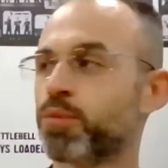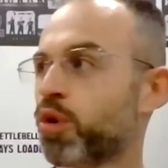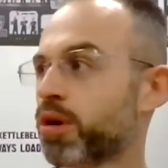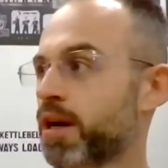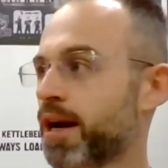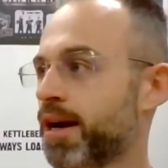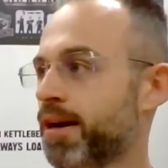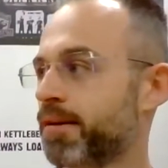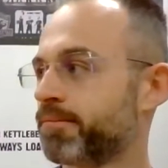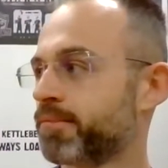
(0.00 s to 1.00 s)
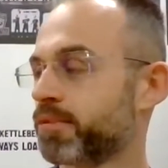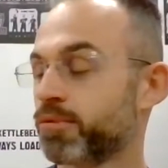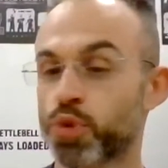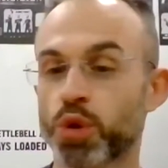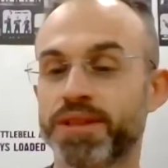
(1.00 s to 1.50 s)
more
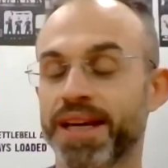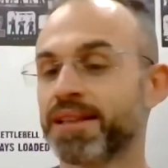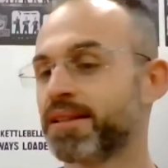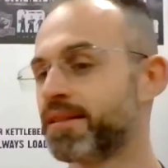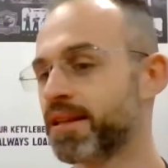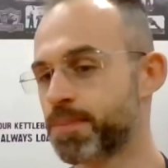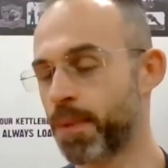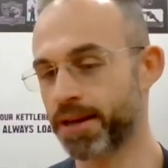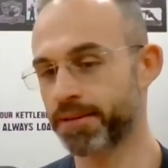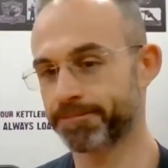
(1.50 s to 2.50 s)
rotating the T-spine.